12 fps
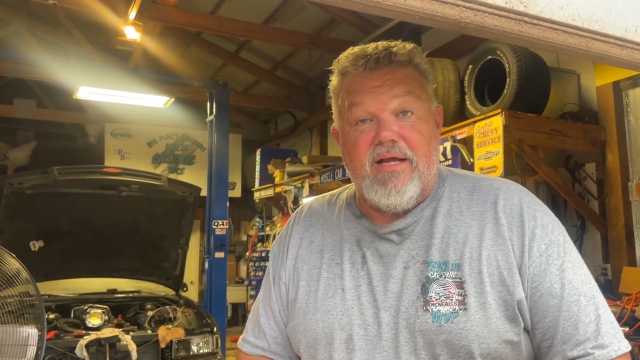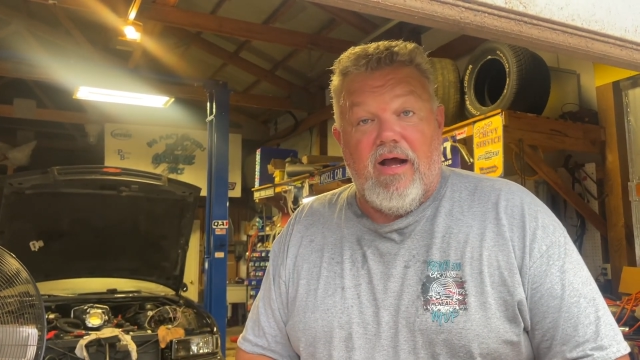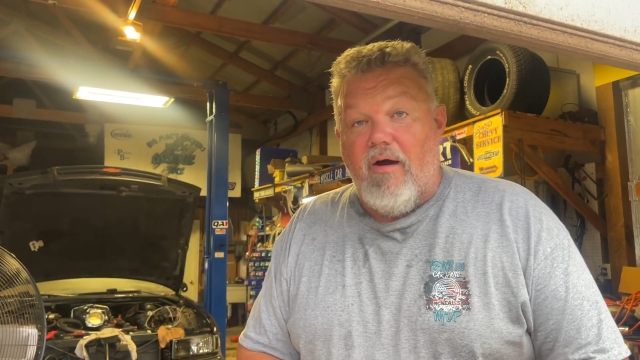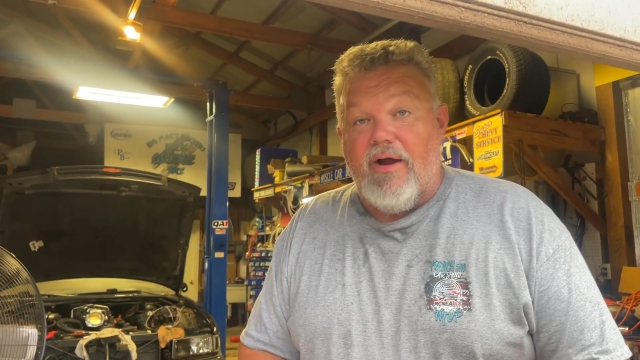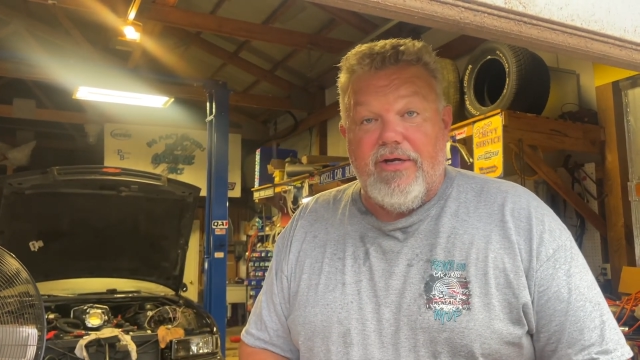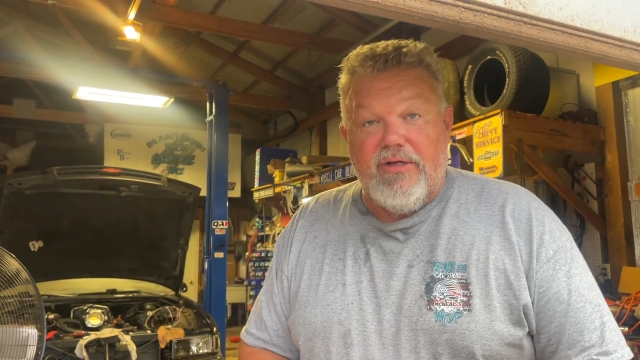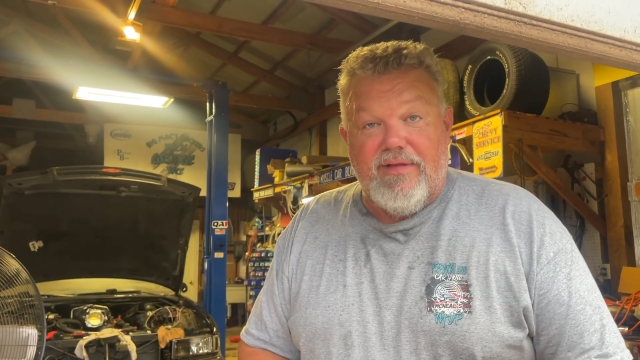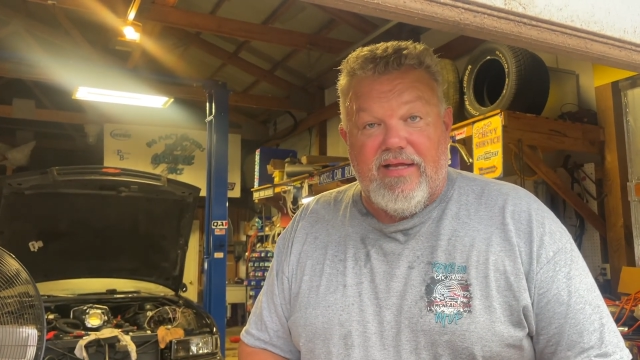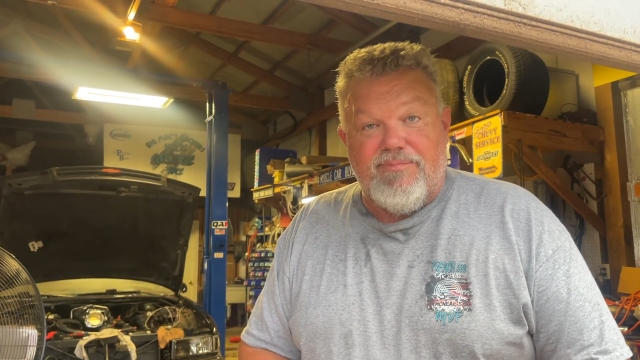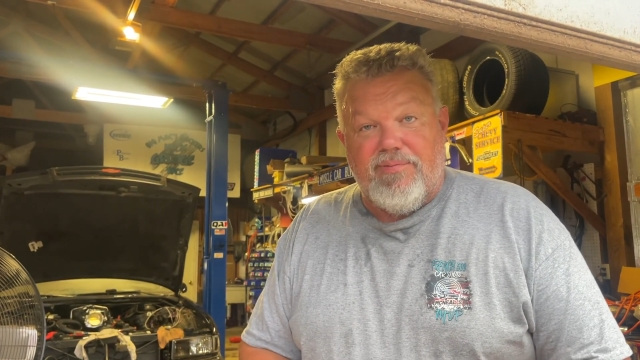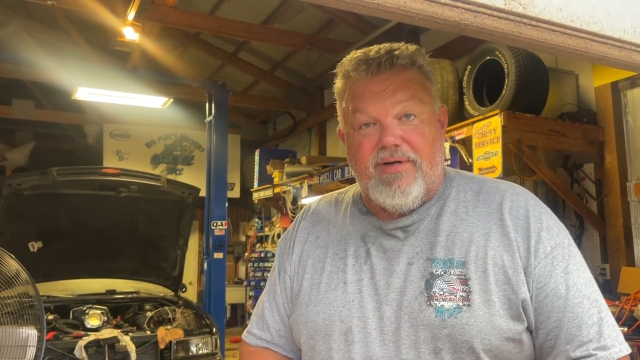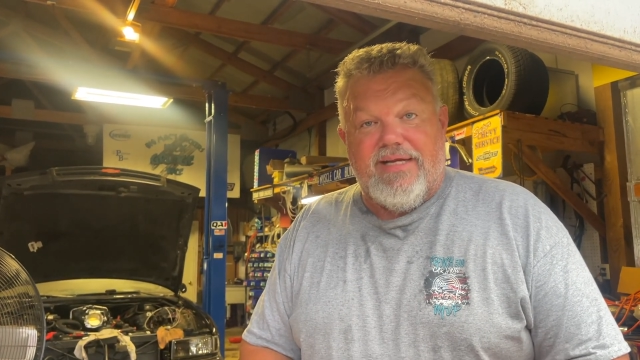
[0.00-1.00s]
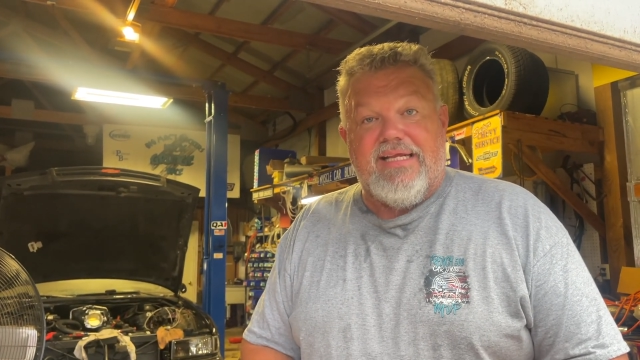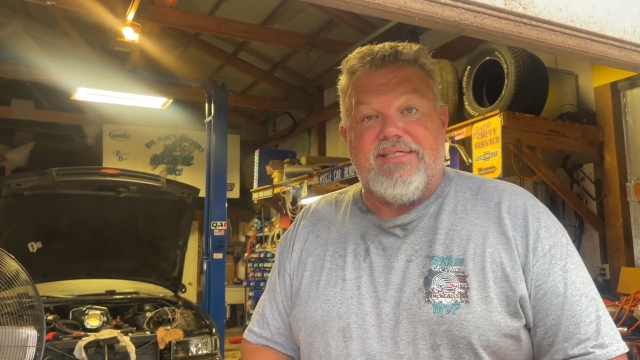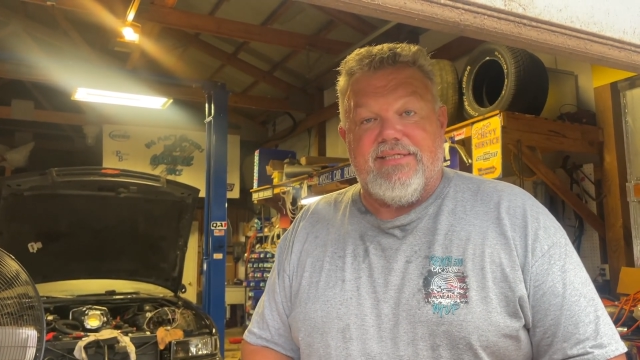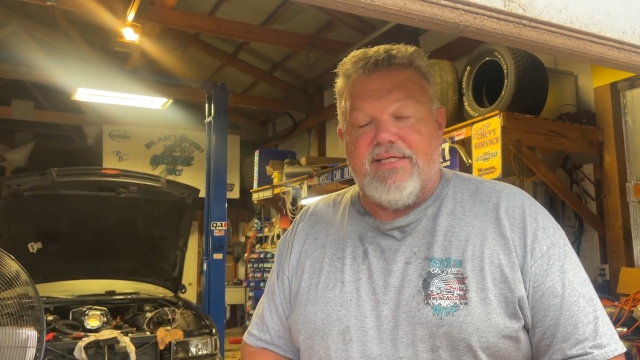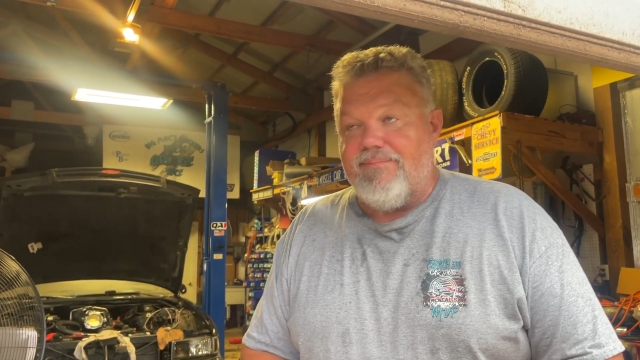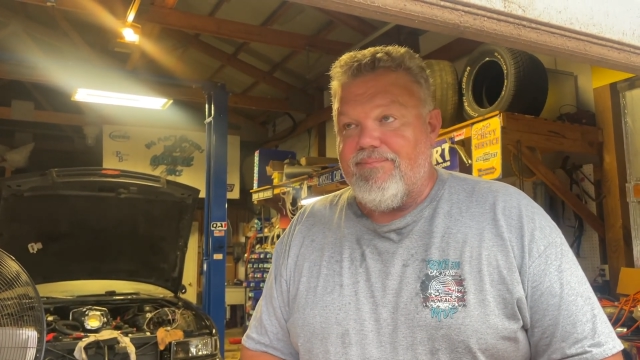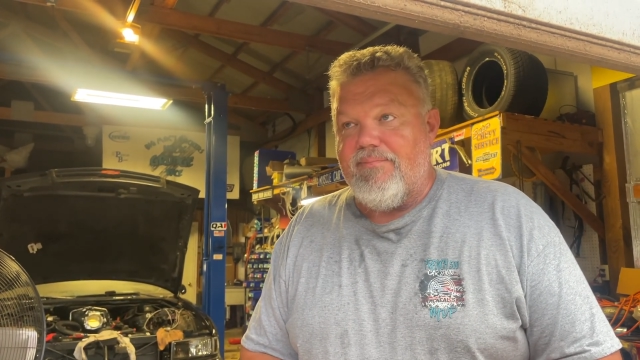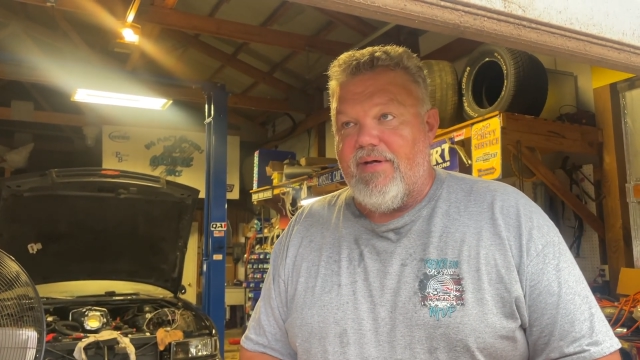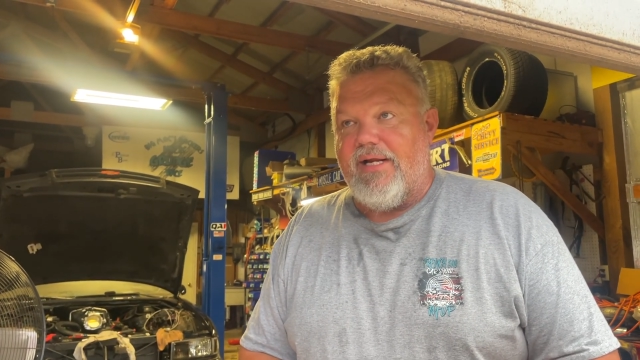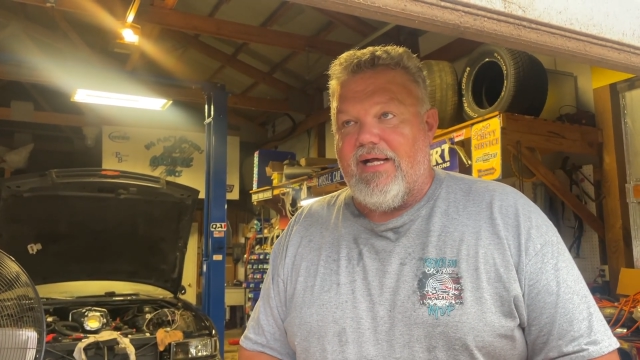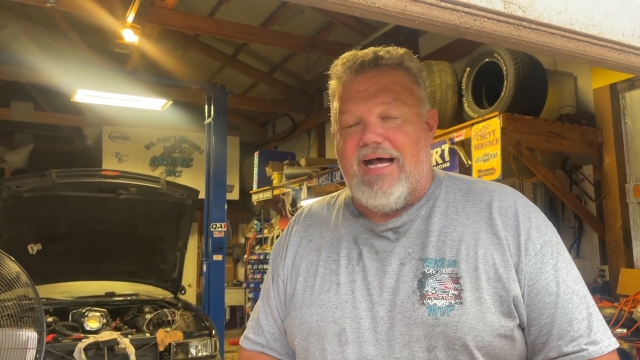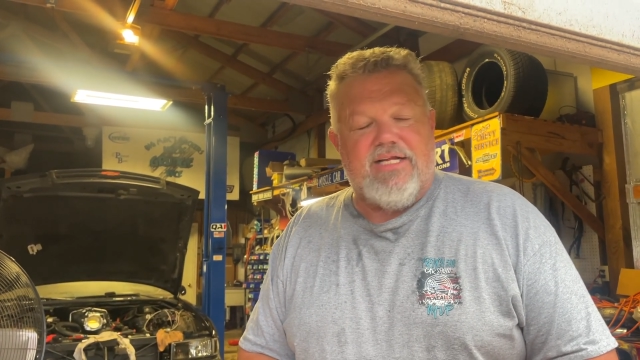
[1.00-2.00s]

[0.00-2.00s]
I already knew that. Pretty easy. But I